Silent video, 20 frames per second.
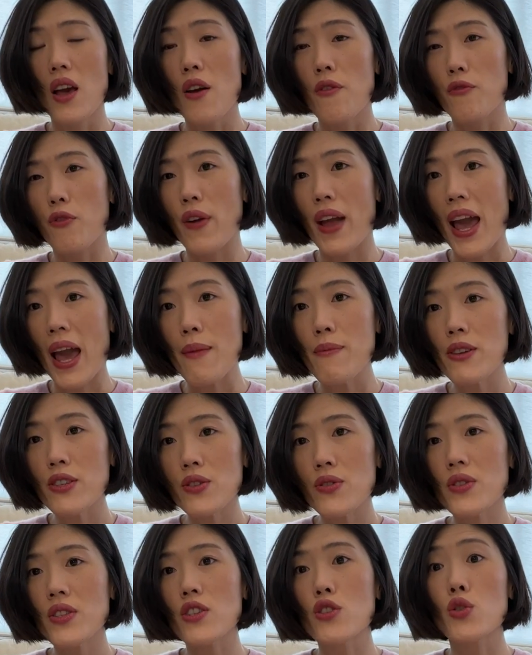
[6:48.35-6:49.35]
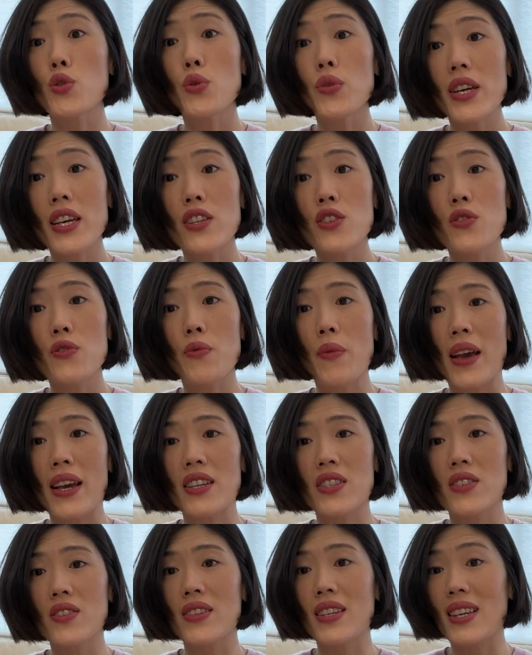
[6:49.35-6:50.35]
For Amazon, the cookie
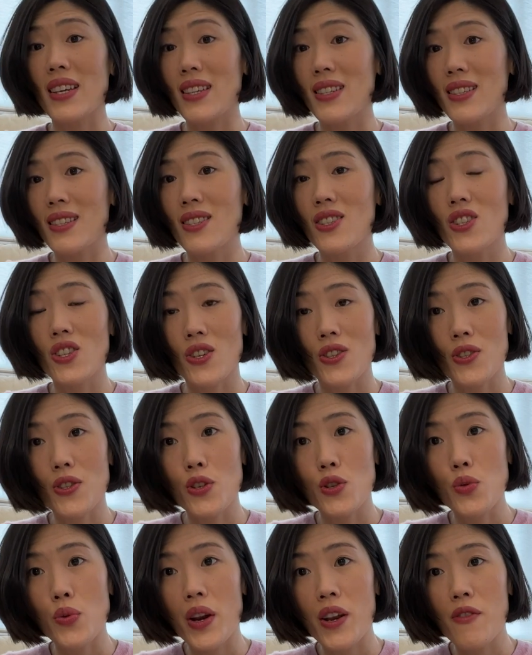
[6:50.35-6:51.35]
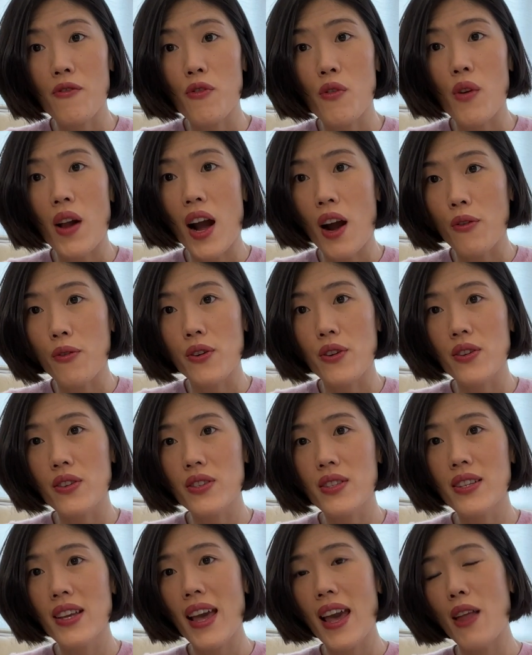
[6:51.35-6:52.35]
duration is just 24 hours.